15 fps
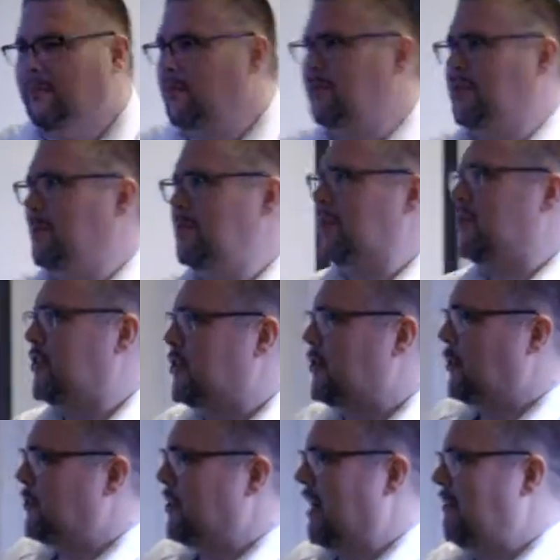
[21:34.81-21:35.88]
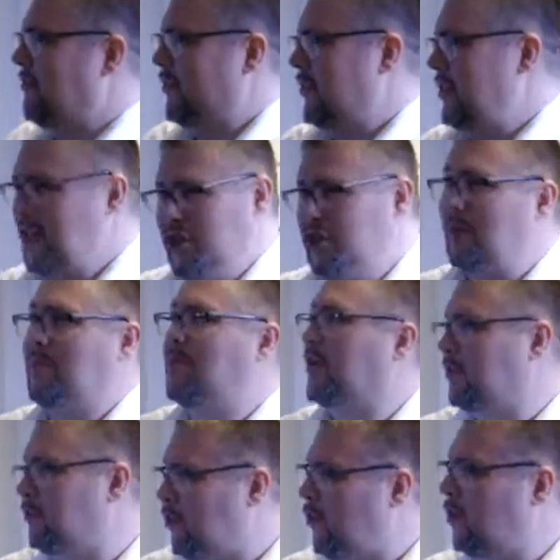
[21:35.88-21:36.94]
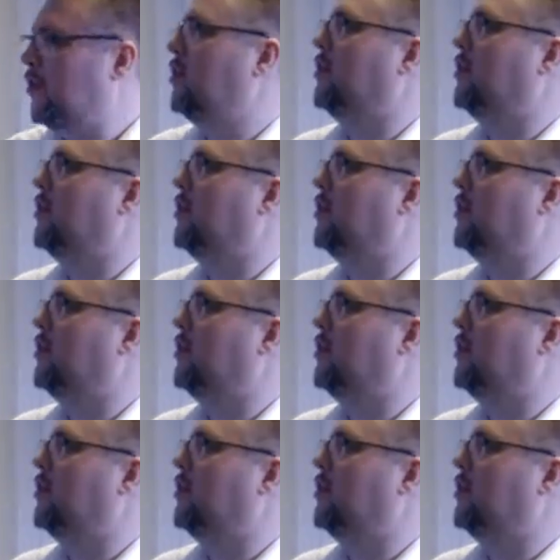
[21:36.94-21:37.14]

But if someone says the two together, then there's something wrong.